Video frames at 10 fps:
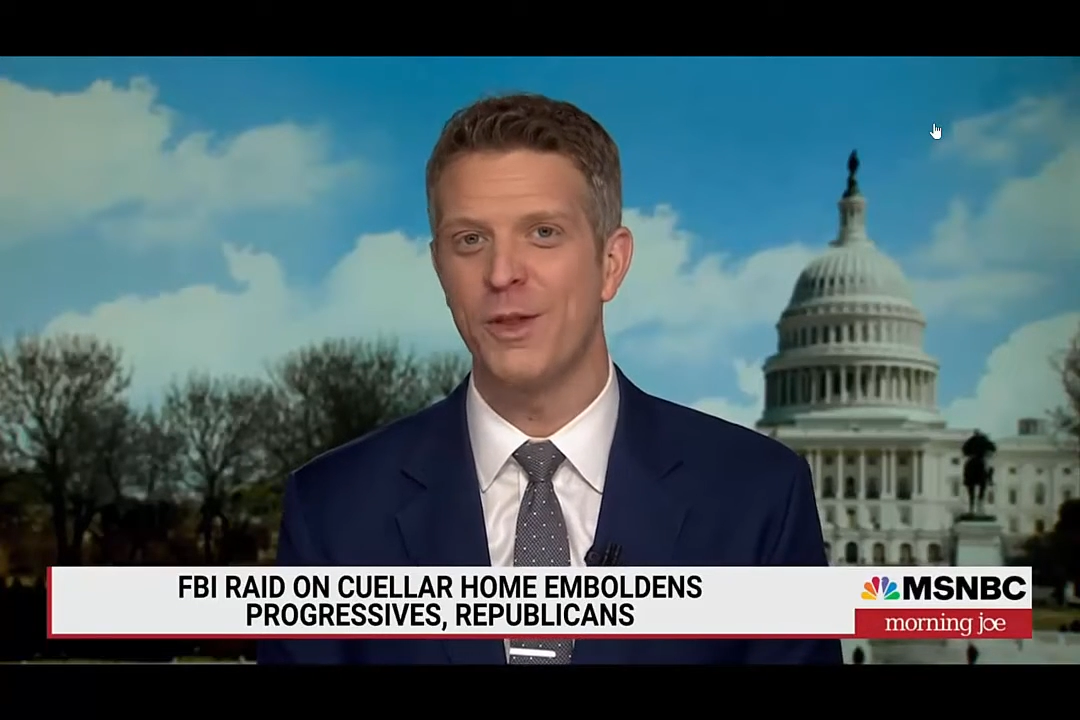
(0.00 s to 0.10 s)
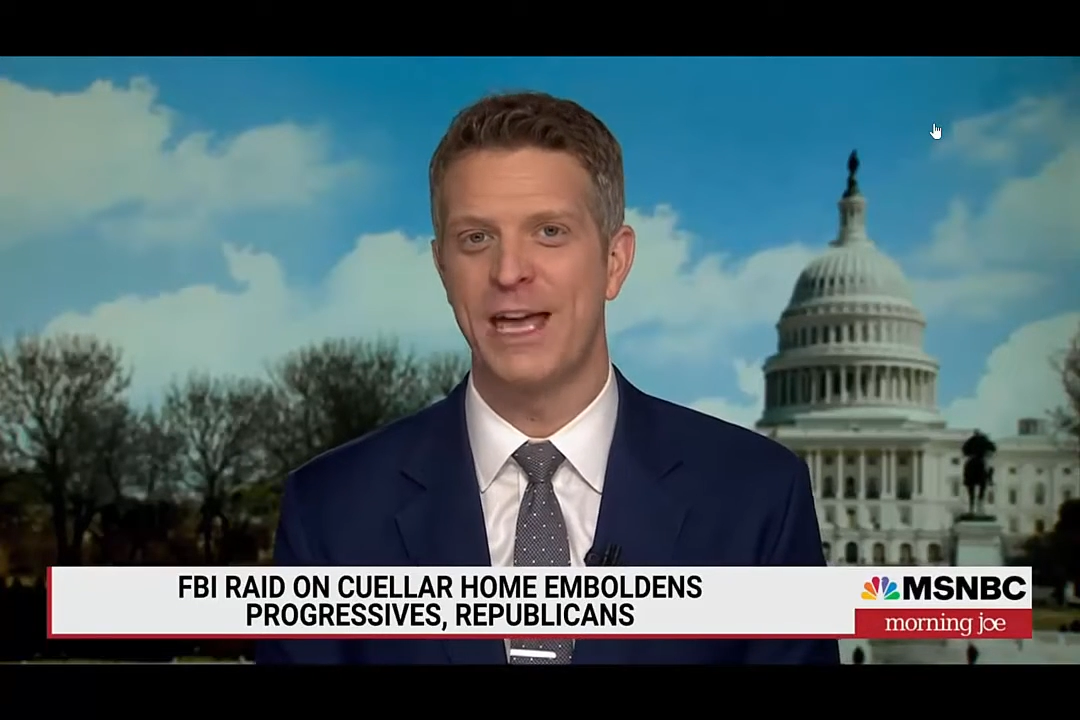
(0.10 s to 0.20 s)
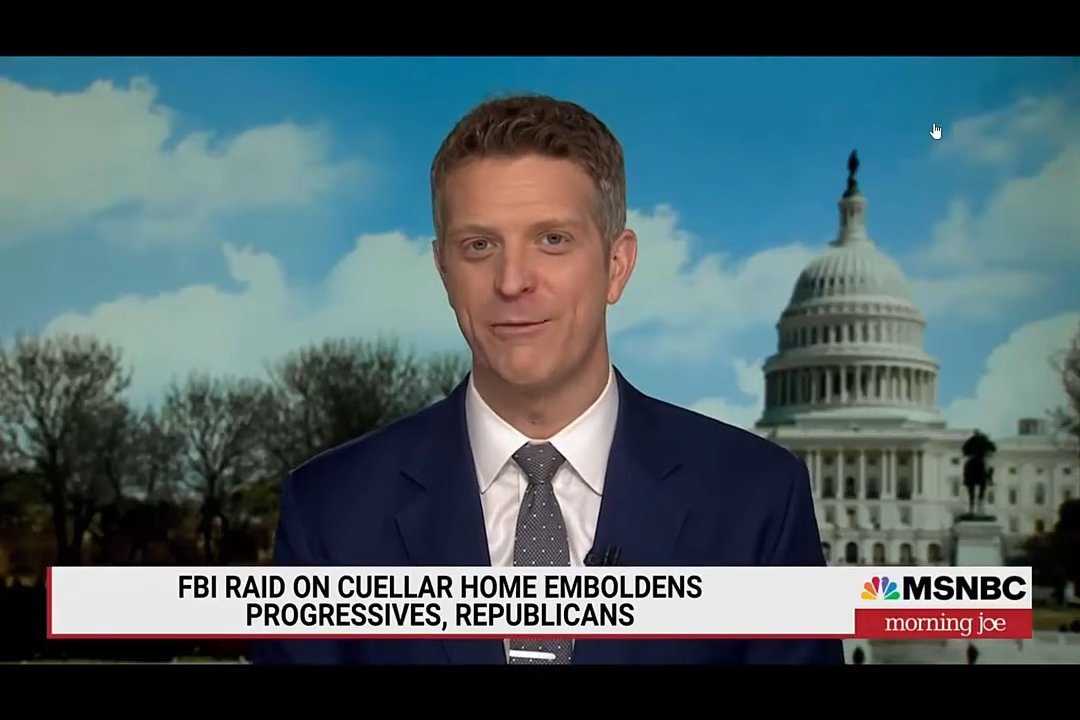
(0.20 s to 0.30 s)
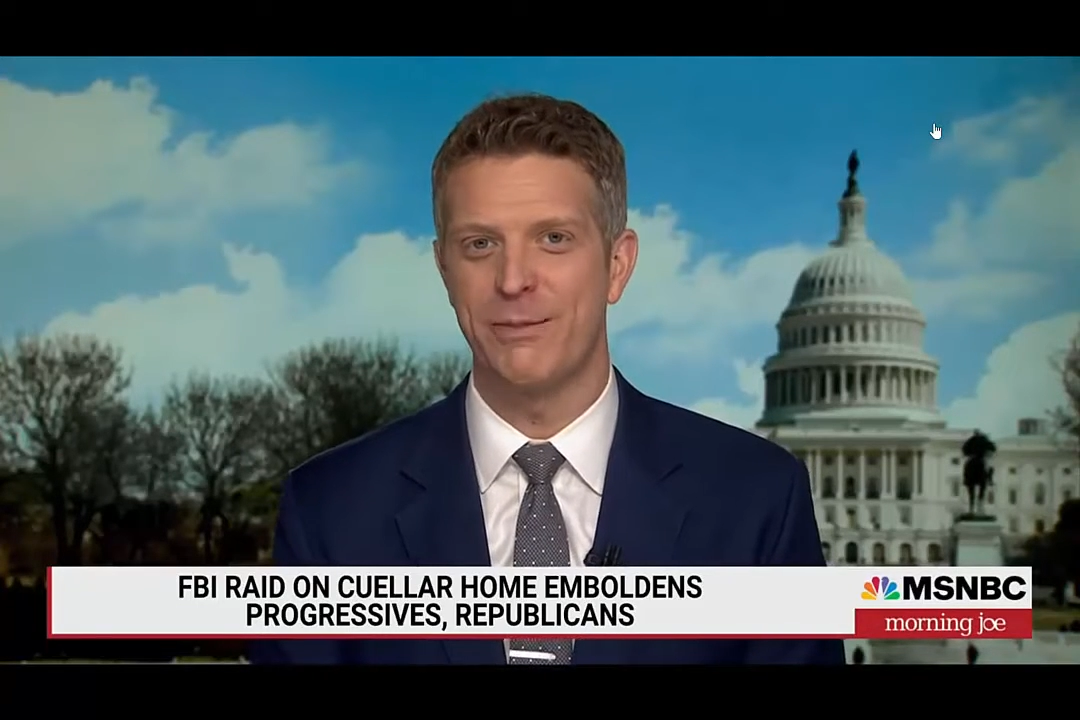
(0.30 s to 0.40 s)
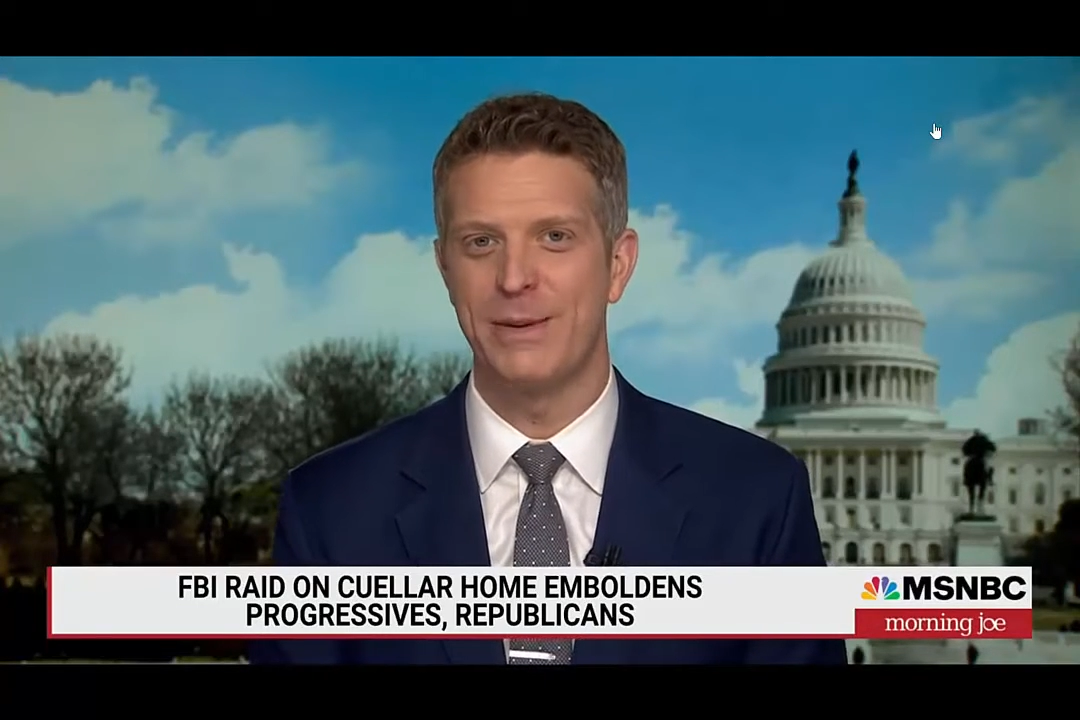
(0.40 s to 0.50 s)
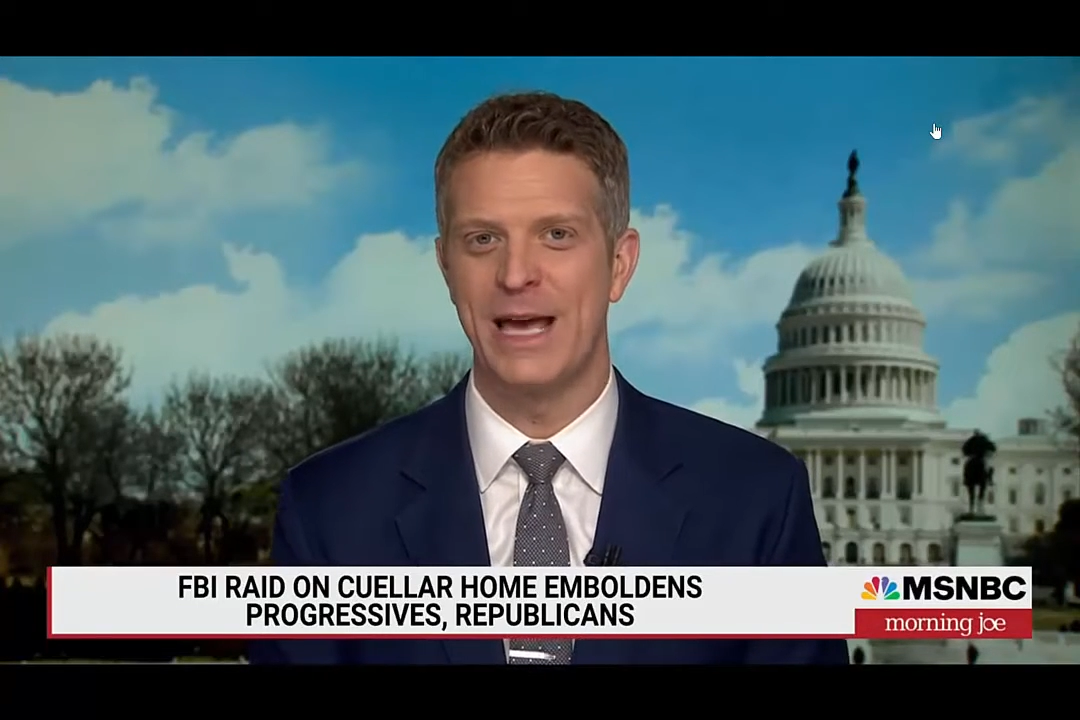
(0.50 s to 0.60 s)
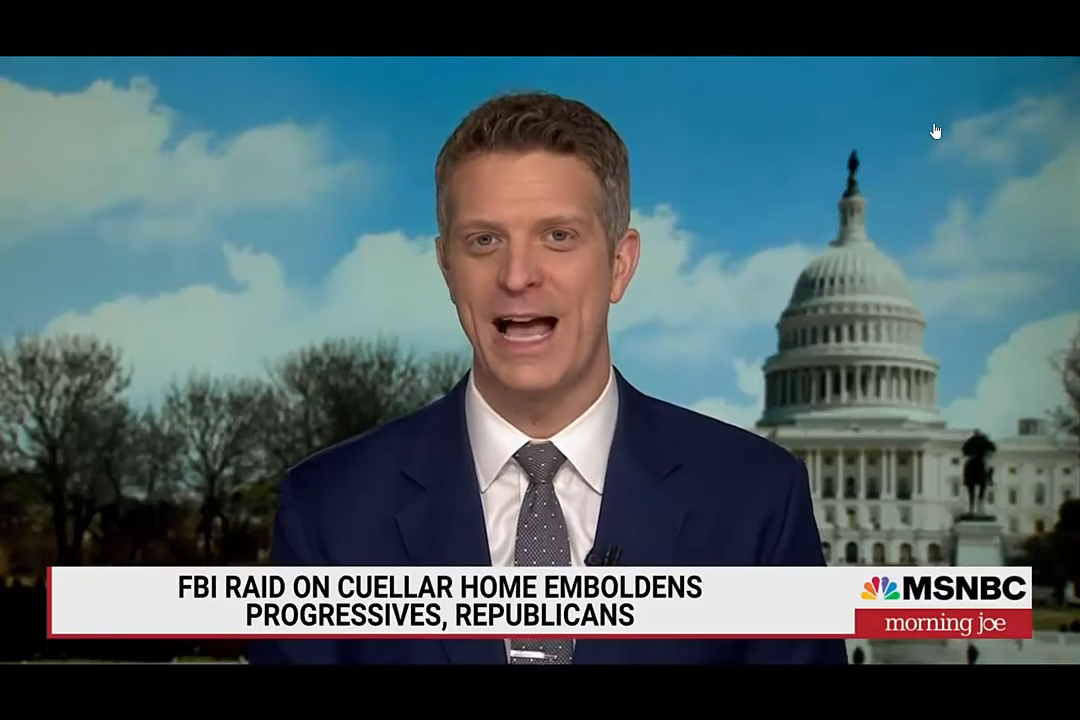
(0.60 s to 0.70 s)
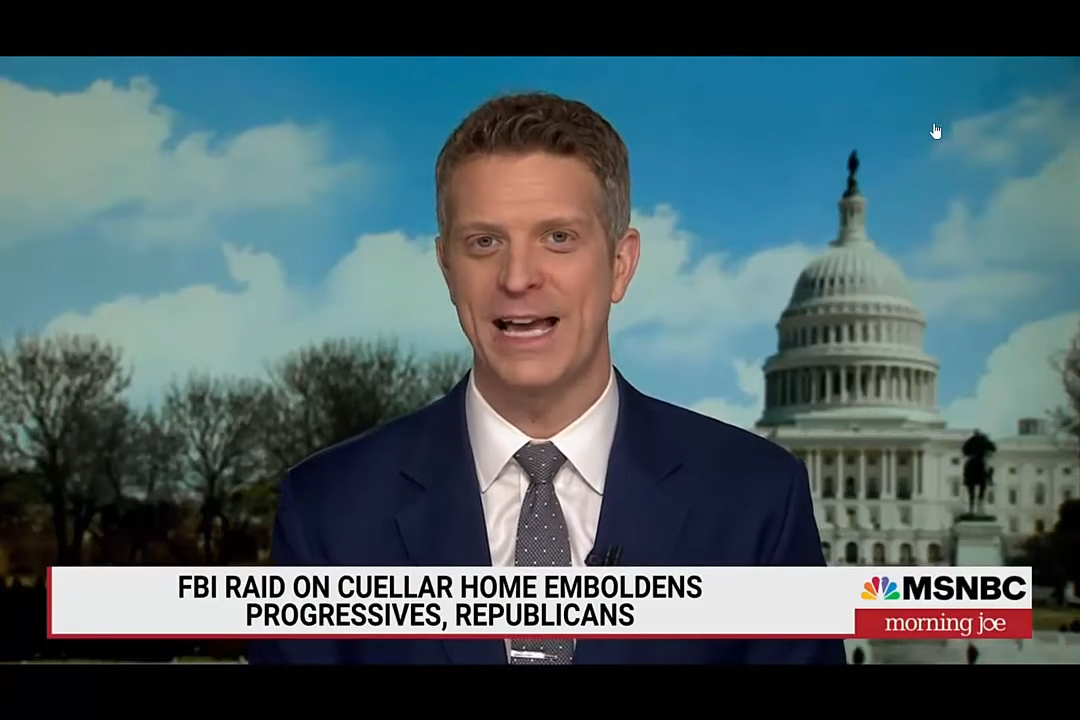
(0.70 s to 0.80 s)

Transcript: the FBI got